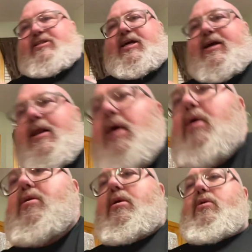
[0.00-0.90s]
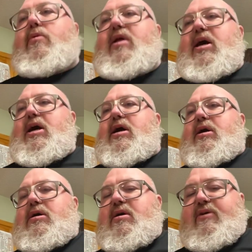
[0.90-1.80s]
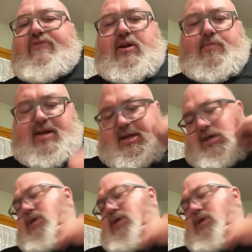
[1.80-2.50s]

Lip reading: second. Voila! I found a mic.